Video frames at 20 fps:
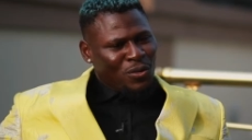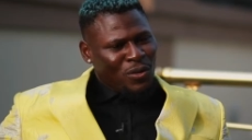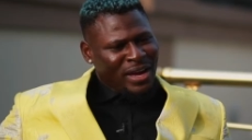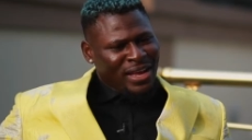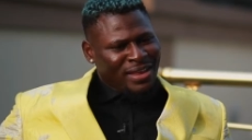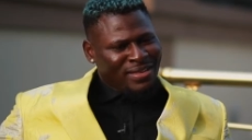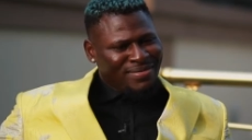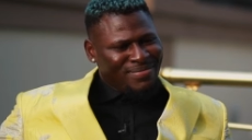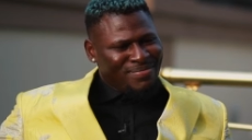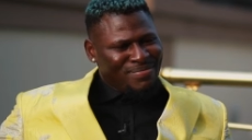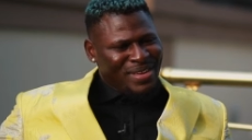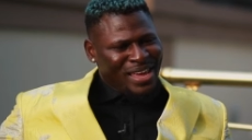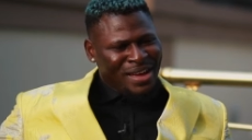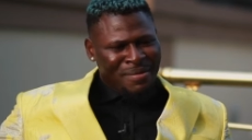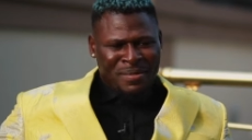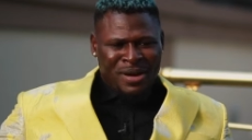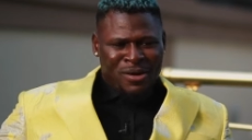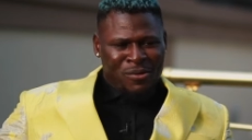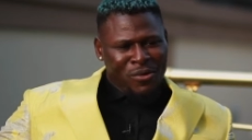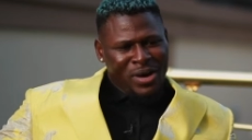when me
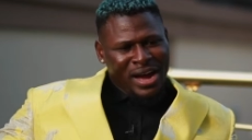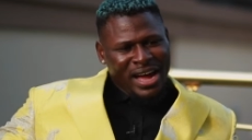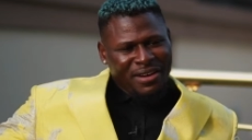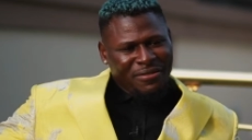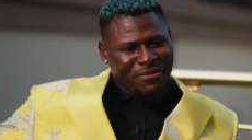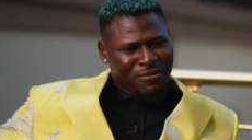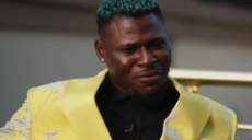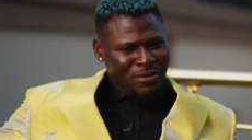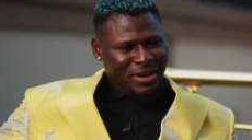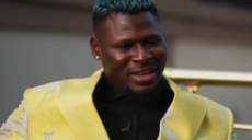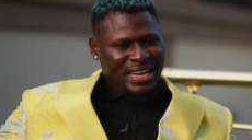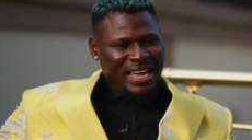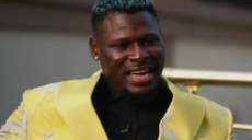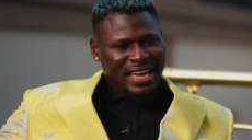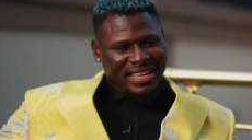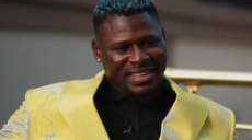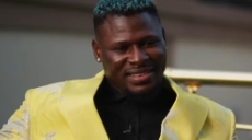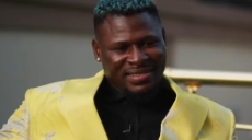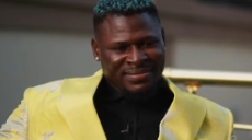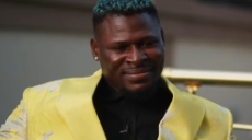and my wife were
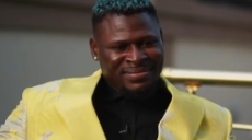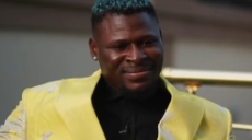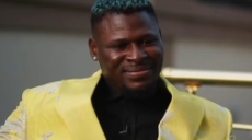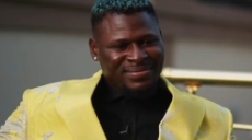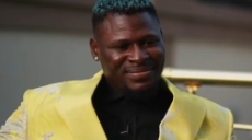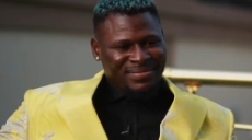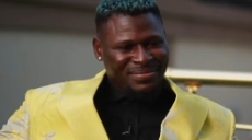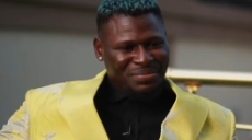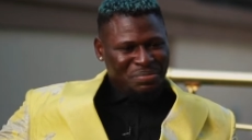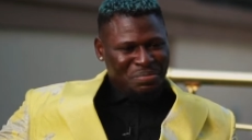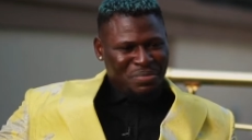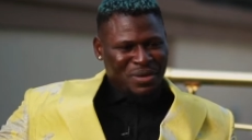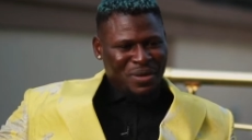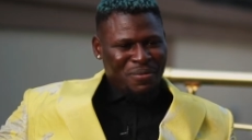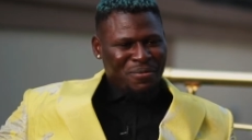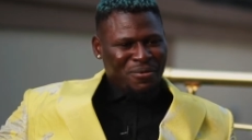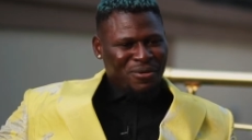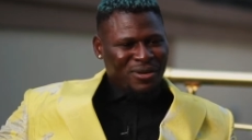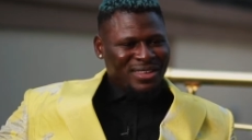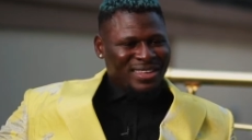like,
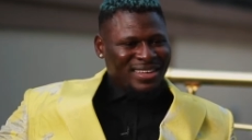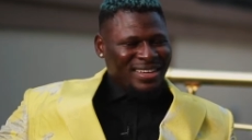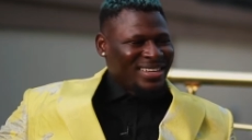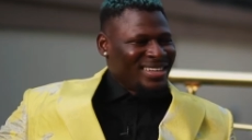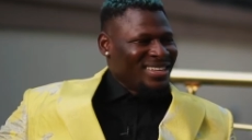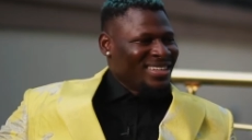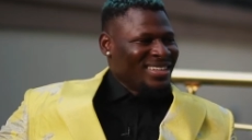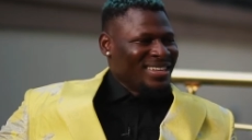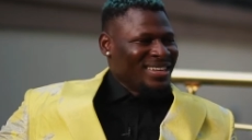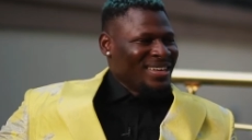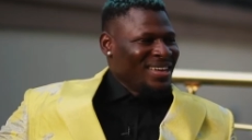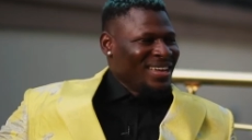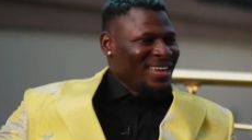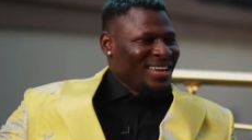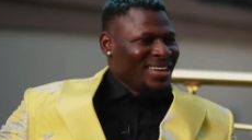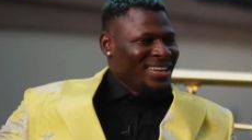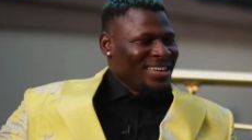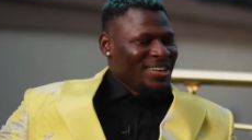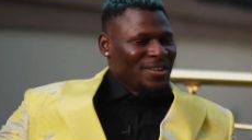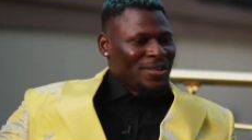Big Brother,
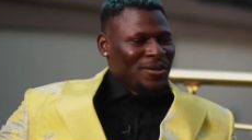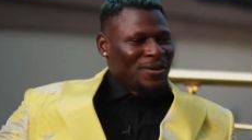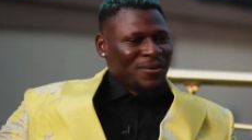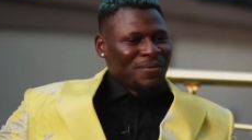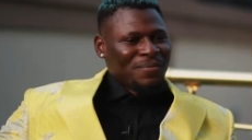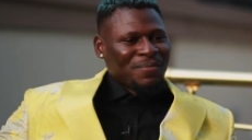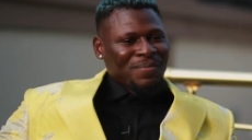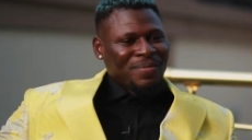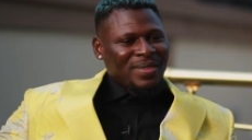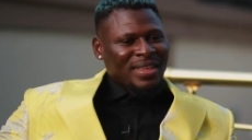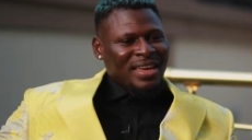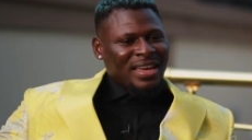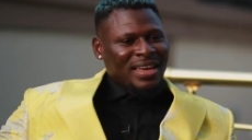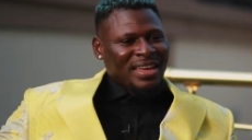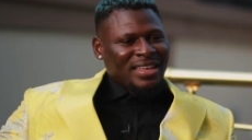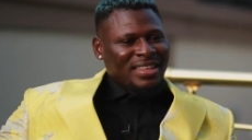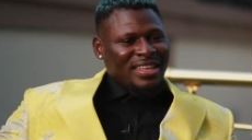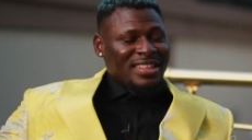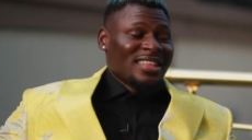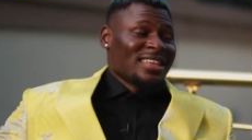you know,
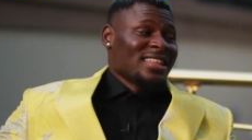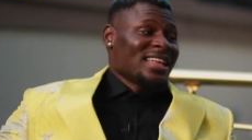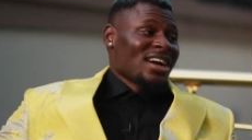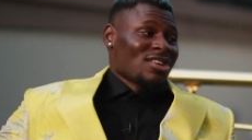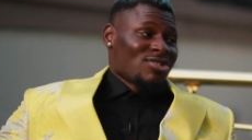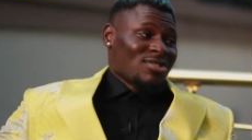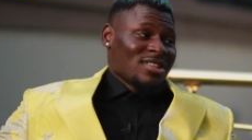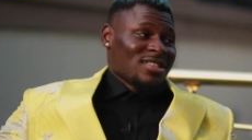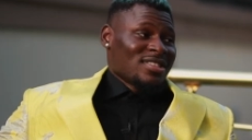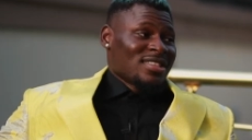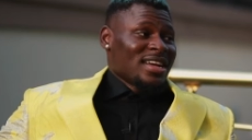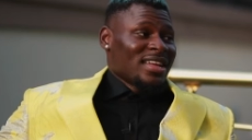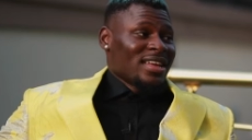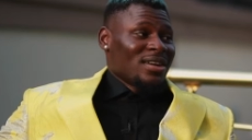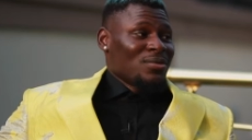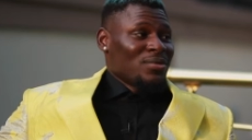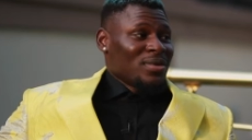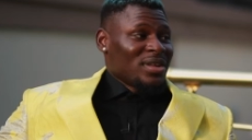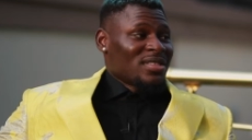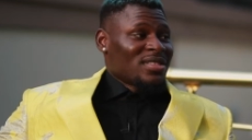the thing actually
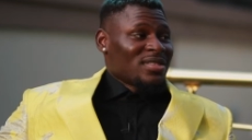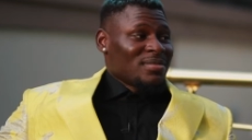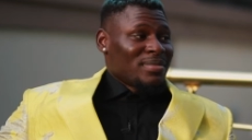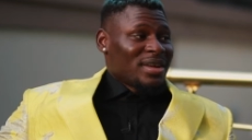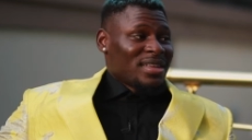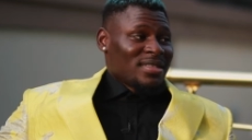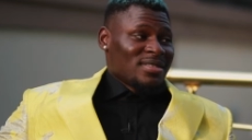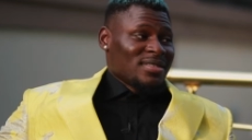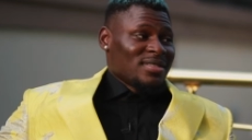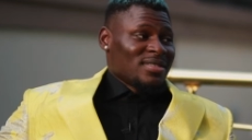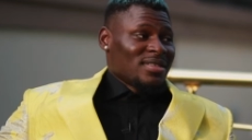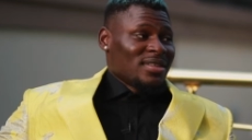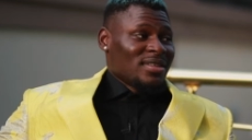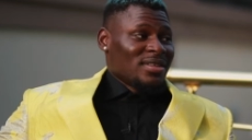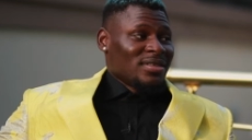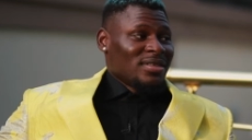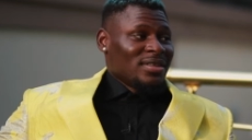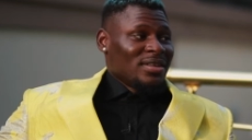started with my sister.